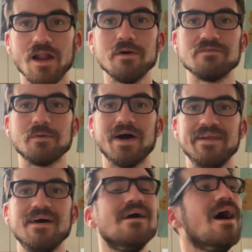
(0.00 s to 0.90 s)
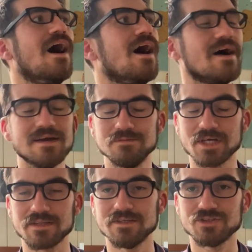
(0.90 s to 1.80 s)
everyone, I am
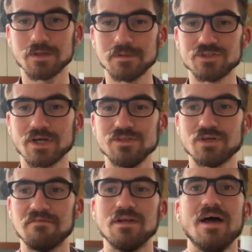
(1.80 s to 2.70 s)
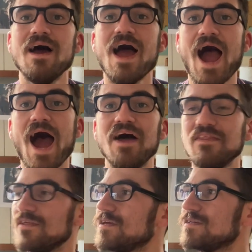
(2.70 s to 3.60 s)
Jack the Intrepid Train Traveller,
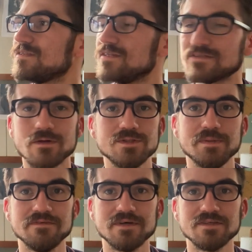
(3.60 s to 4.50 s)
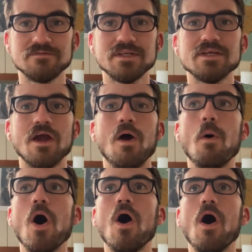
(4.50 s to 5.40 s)
and this is going to be the first video
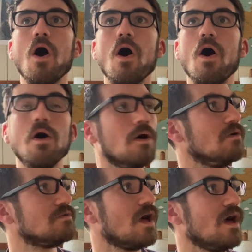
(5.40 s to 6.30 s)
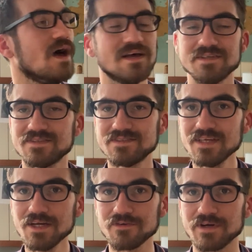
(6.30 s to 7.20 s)
of a
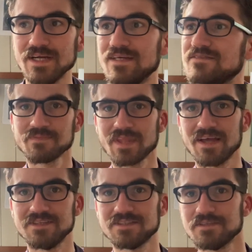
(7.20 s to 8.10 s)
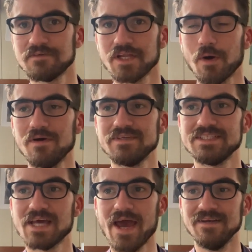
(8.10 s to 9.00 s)
series. This is a video of
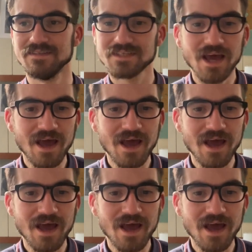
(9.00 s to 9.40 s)
intent.